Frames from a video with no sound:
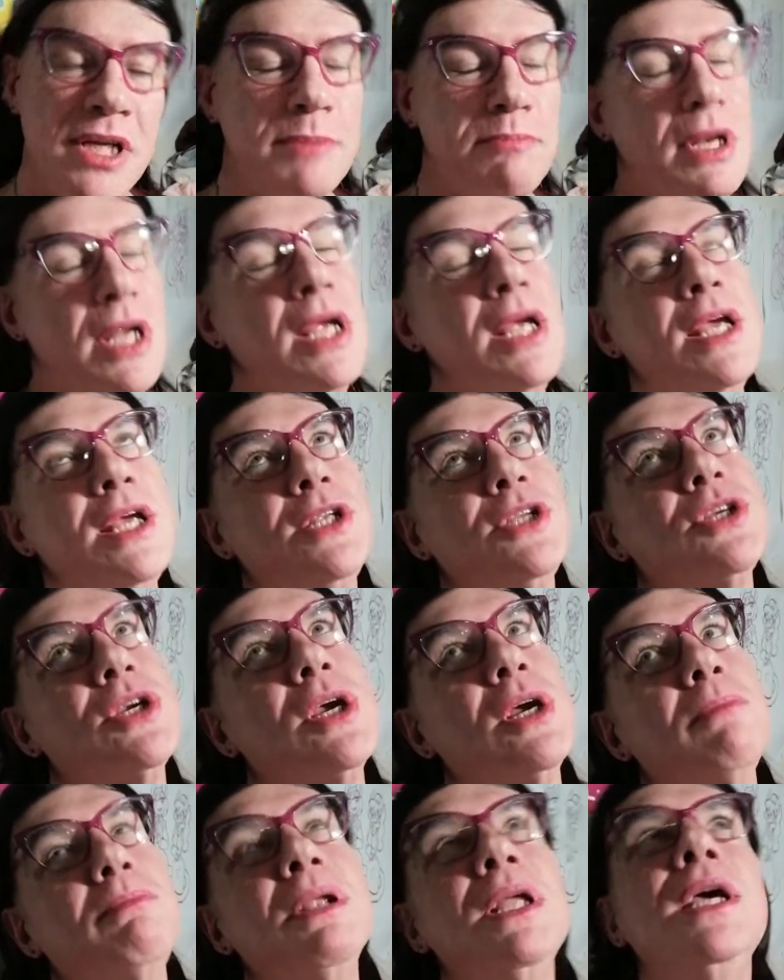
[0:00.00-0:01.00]
bleach,
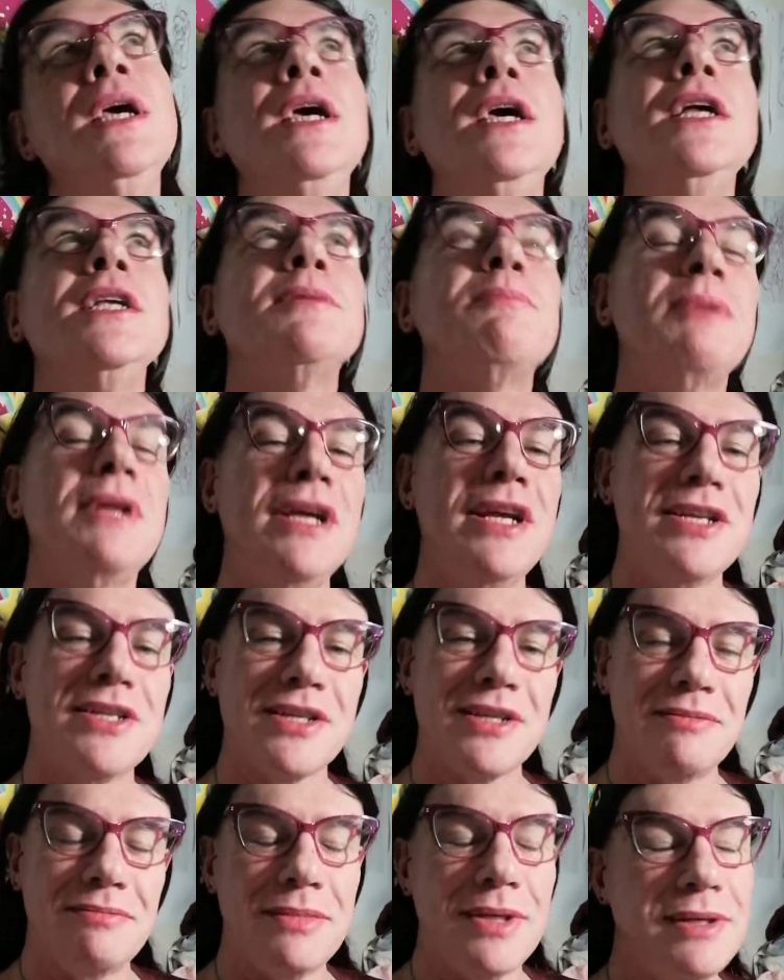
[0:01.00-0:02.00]
bleach, bleach,
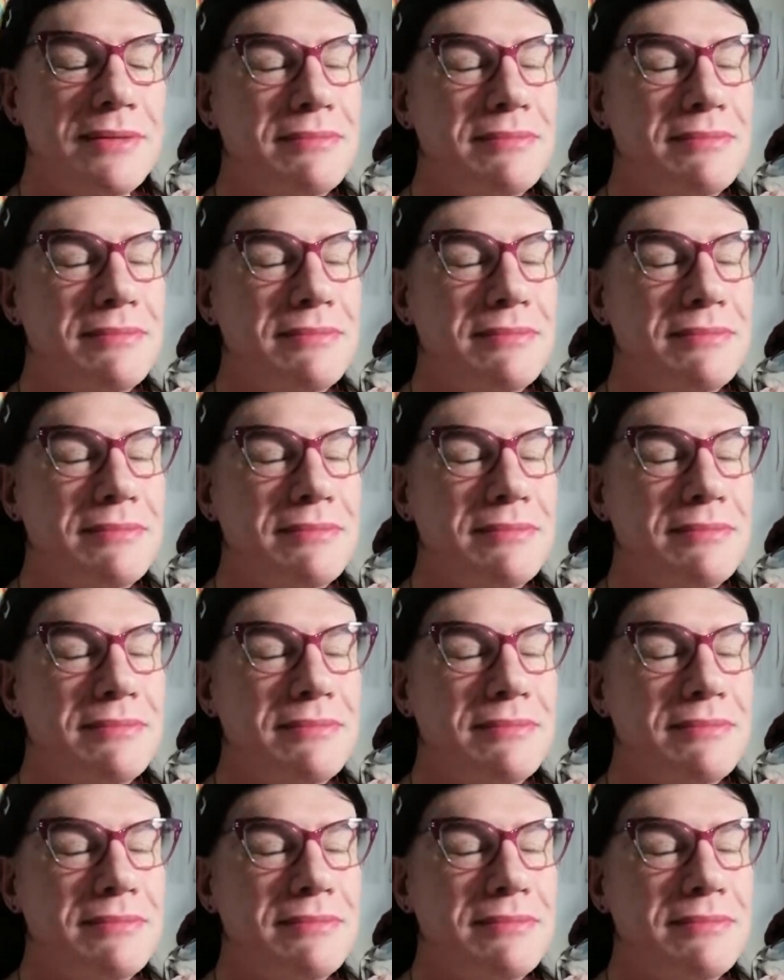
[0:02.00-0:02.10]
bleach."